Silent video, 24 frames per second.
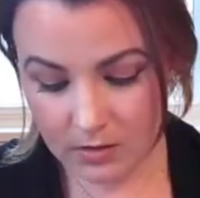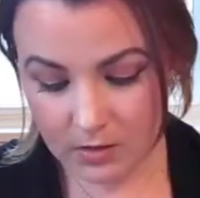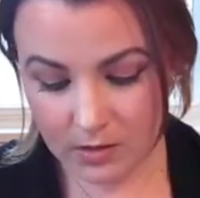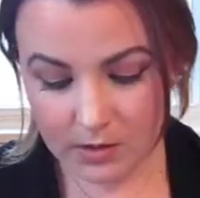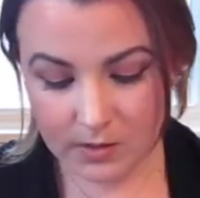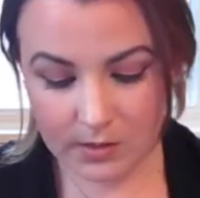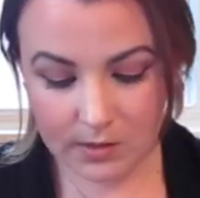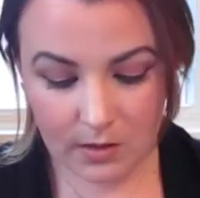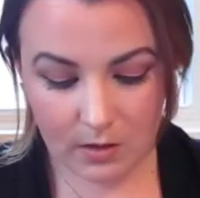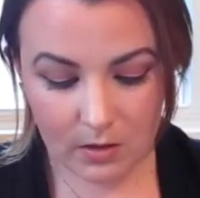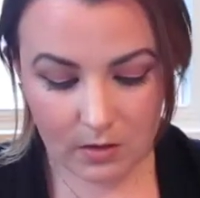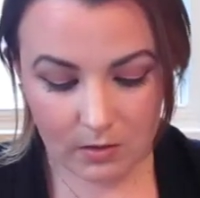
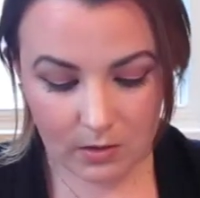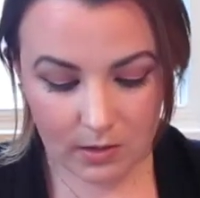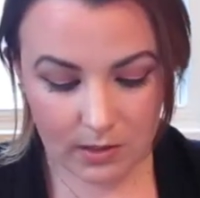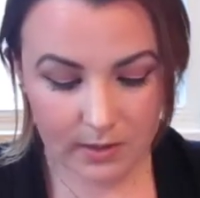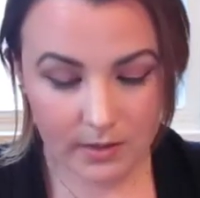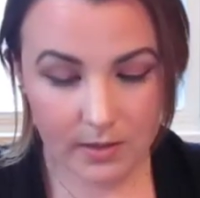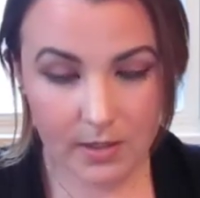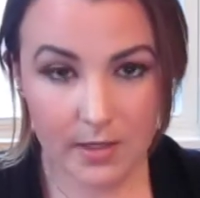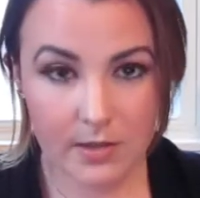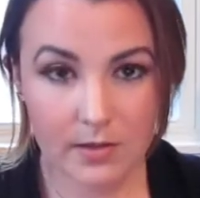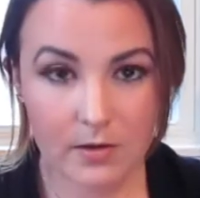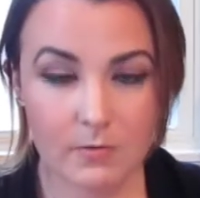So
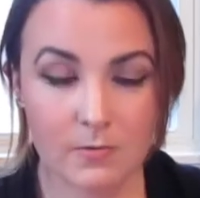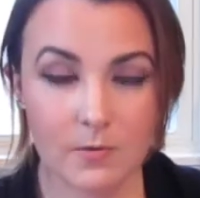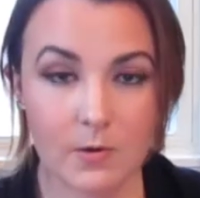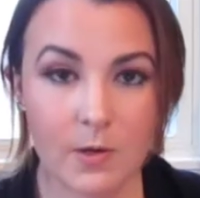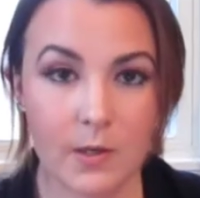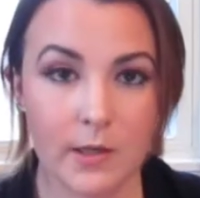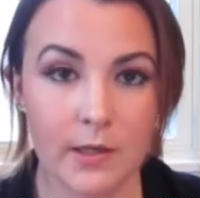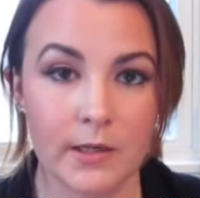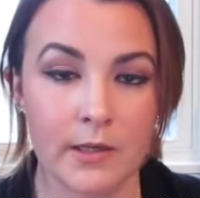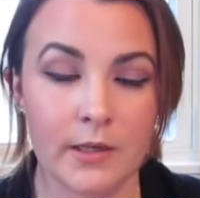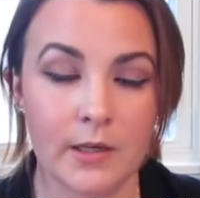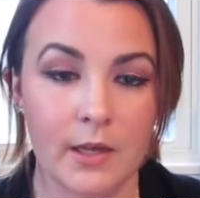another
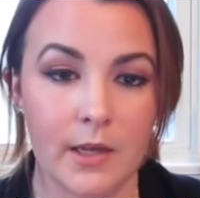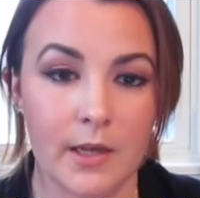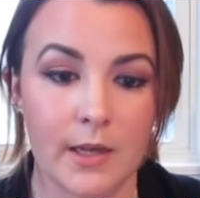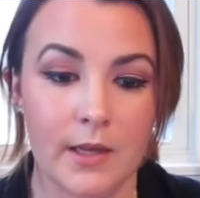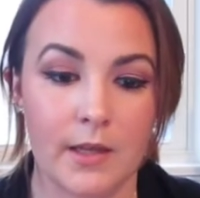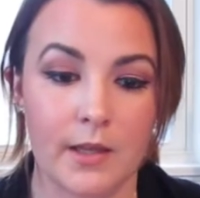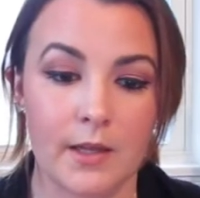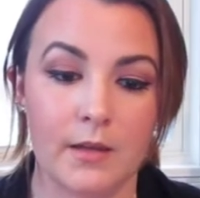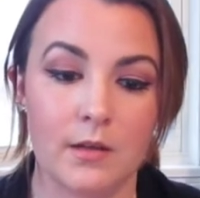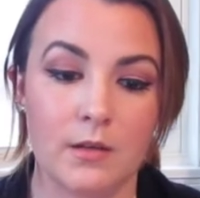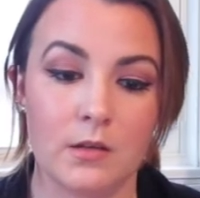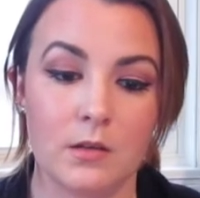one,
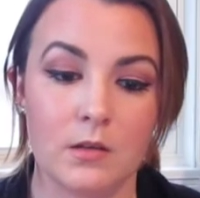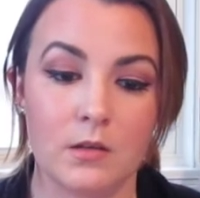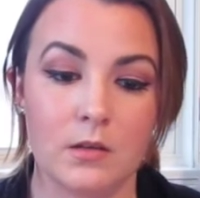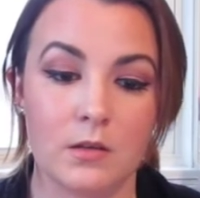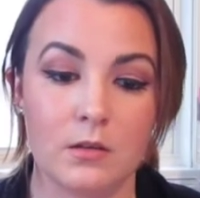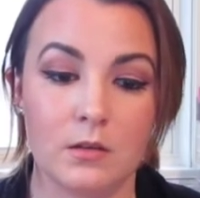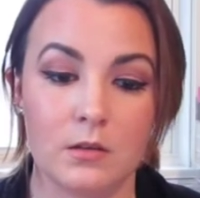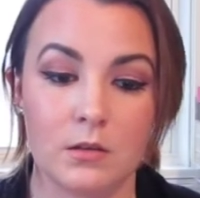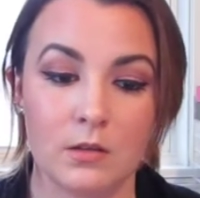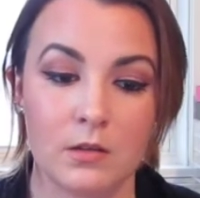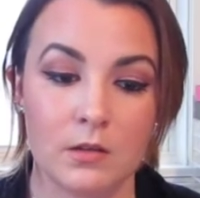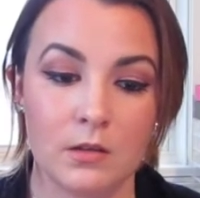and
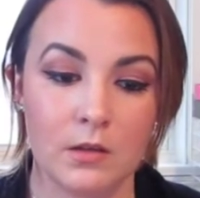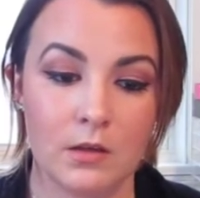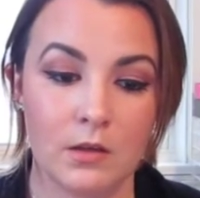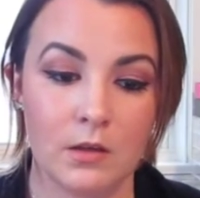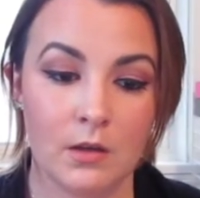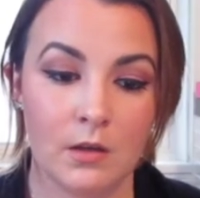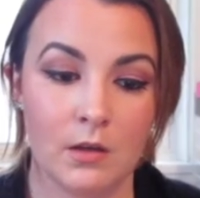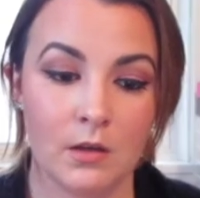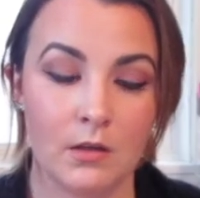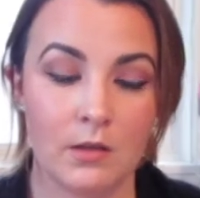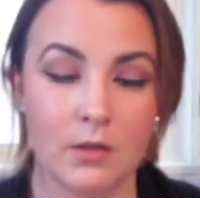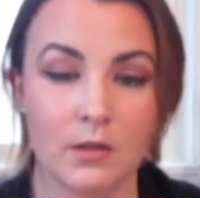
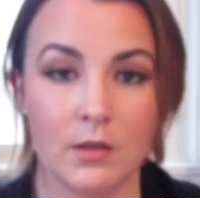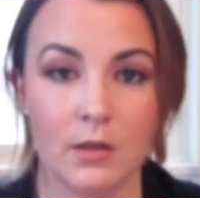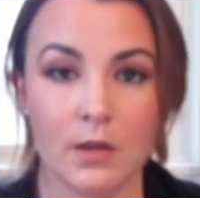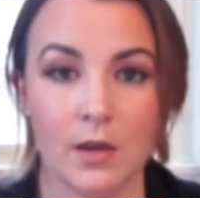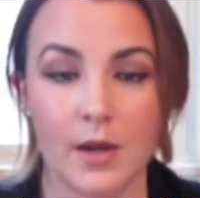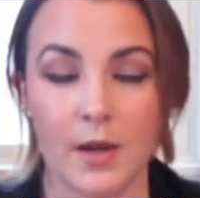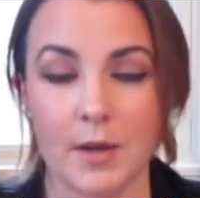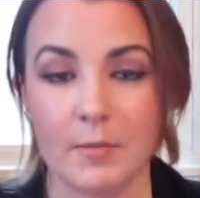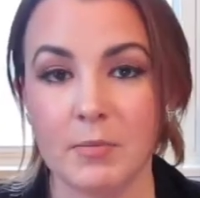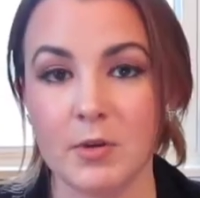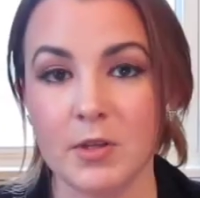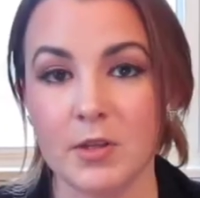
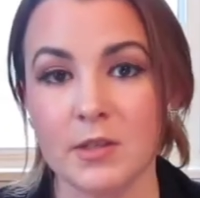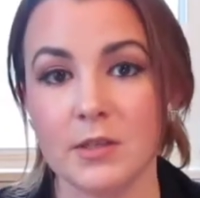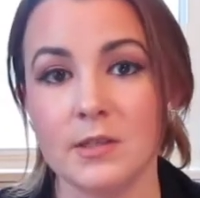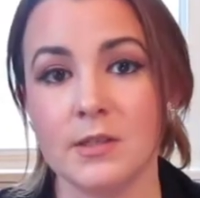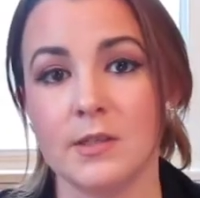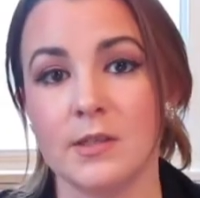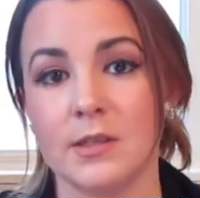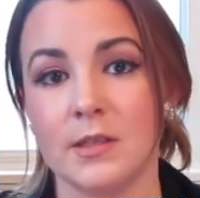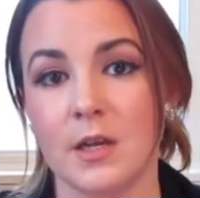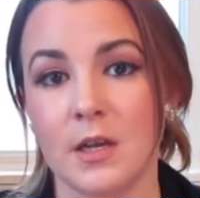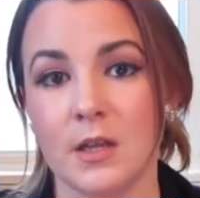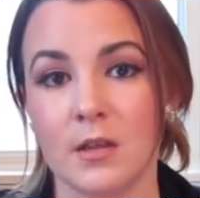I put this
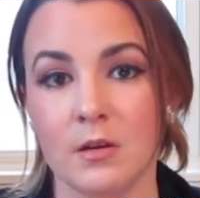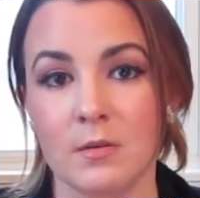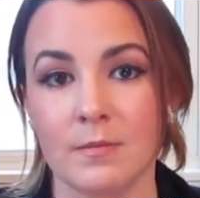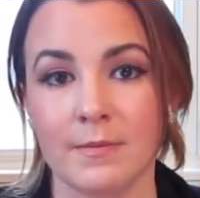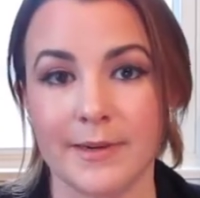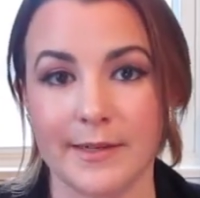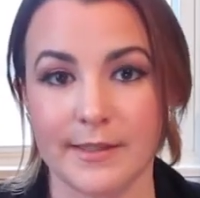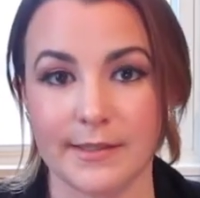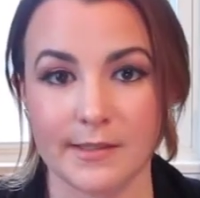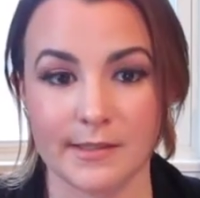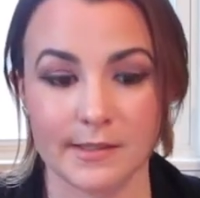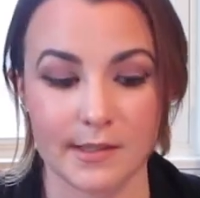together
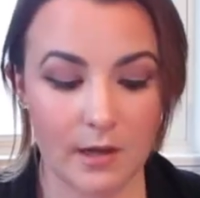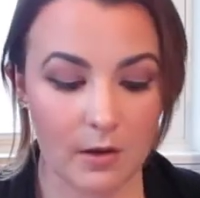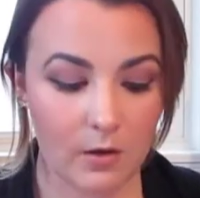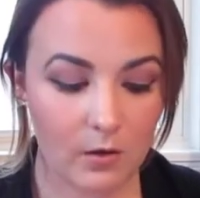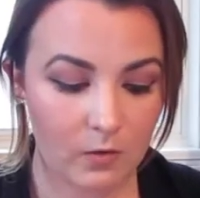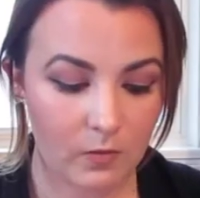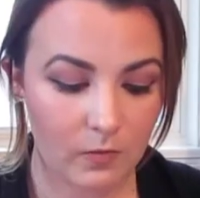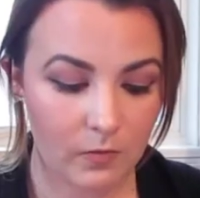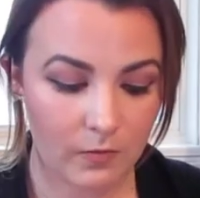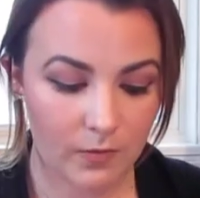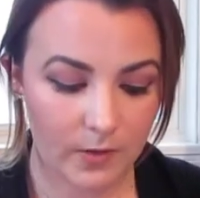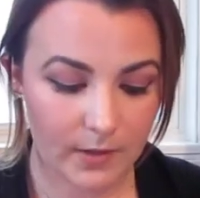
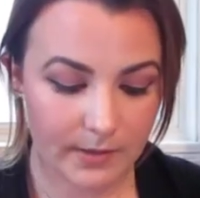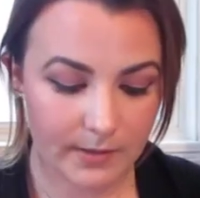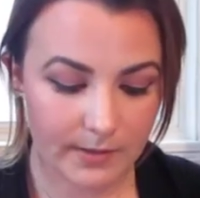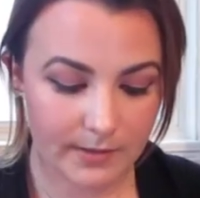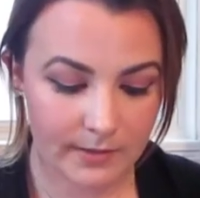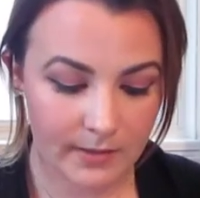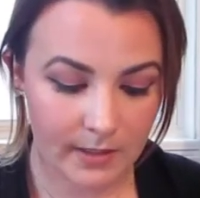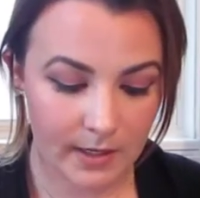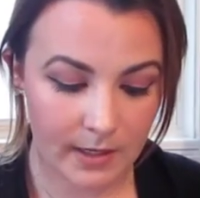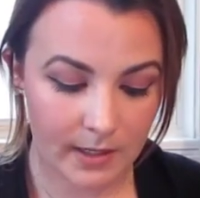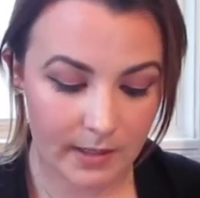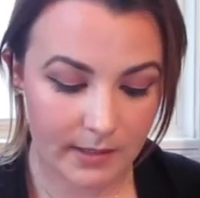myself. It's
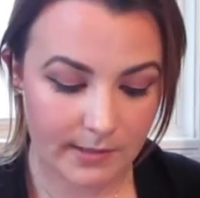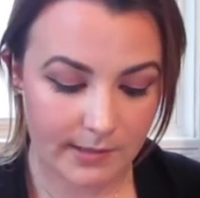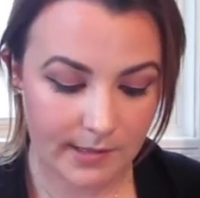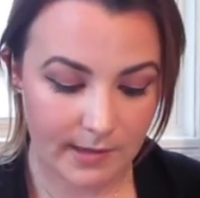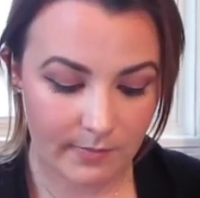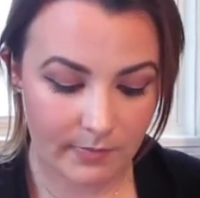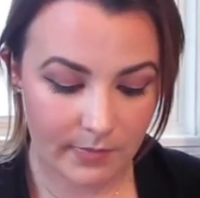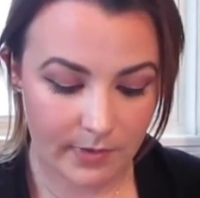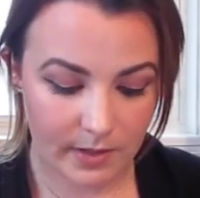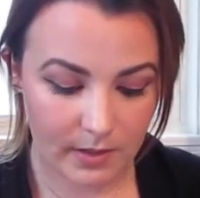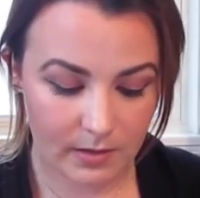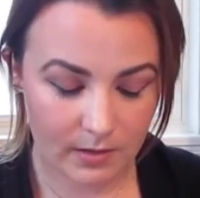not
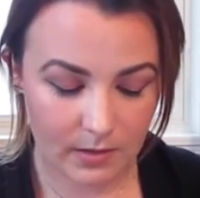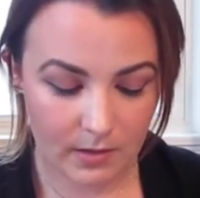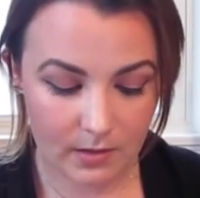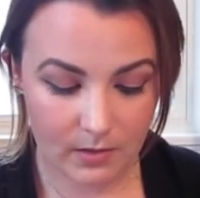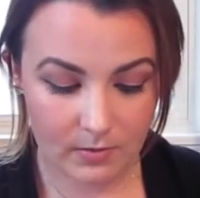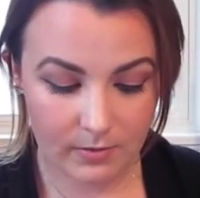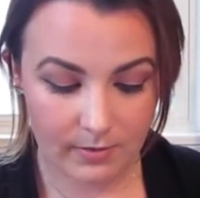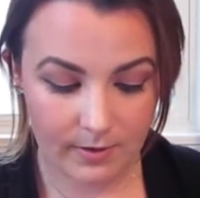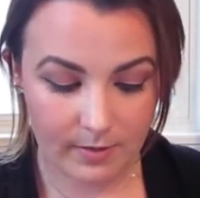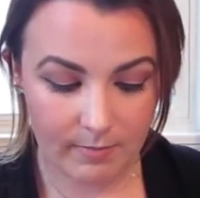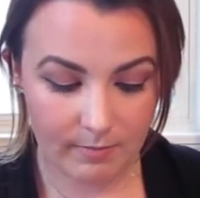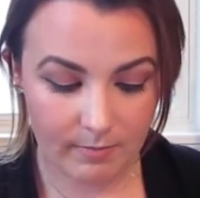something that
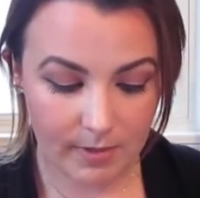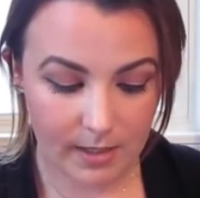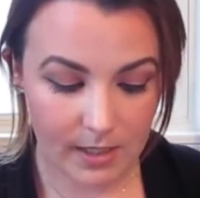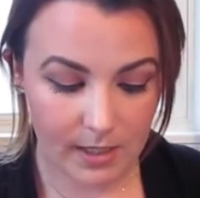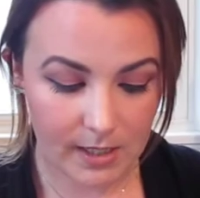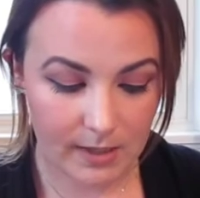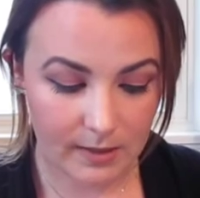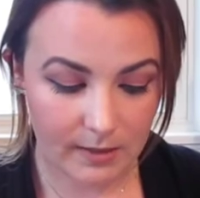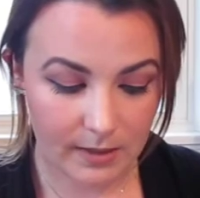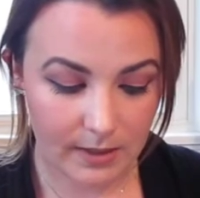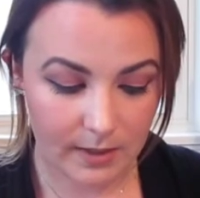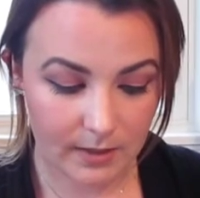you can
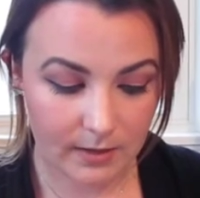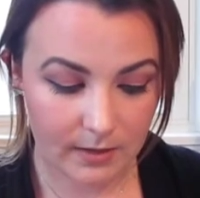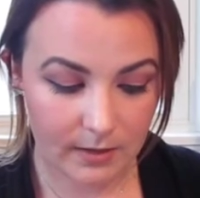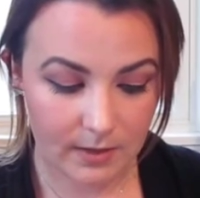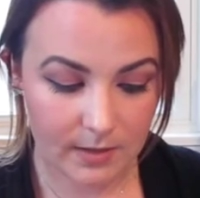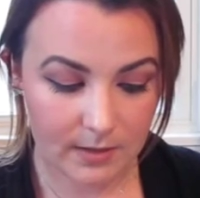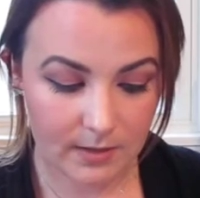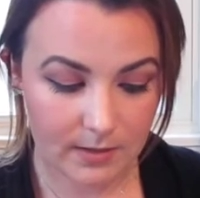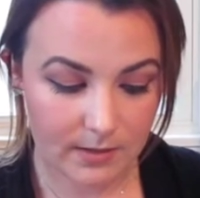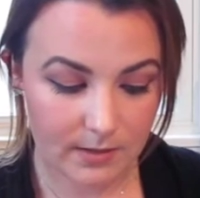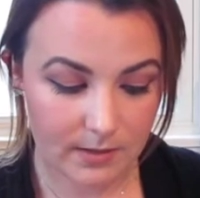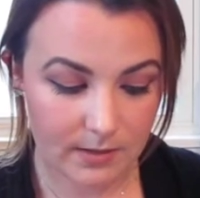buy like
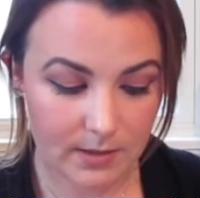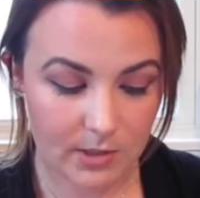this.